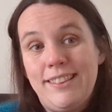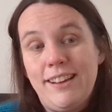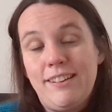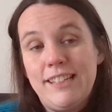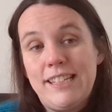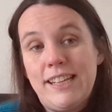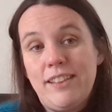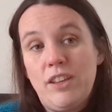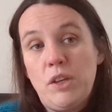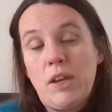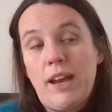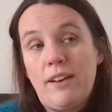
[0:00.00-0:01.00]
the idea
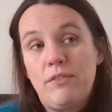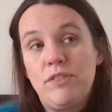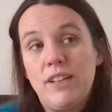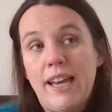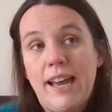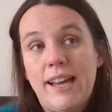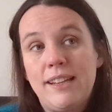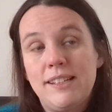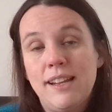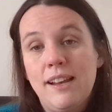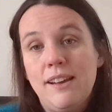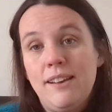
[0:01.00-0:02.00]
that you have to
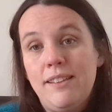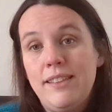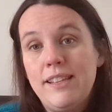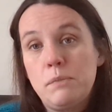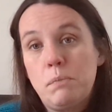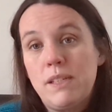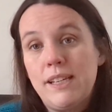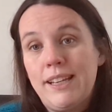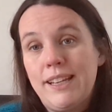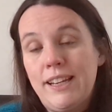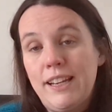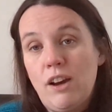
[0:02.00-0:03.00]
get this
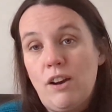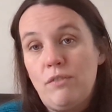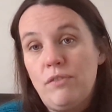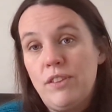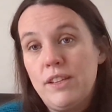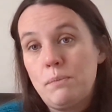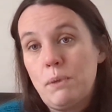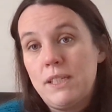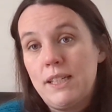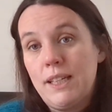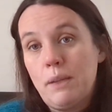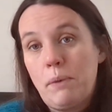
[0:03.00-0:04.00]
particular yarn for this
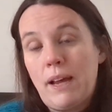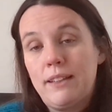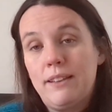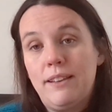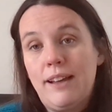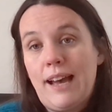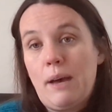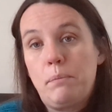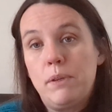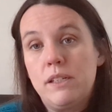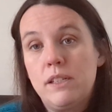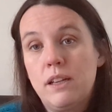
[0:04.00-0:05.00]
particular pattern that
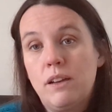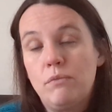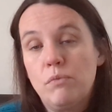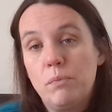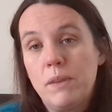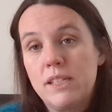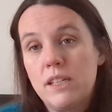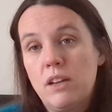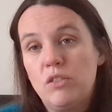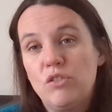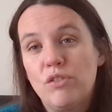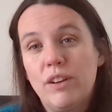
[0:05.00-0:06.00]
happens to come from this
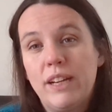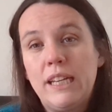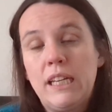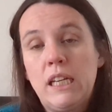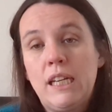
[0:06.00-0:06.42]
country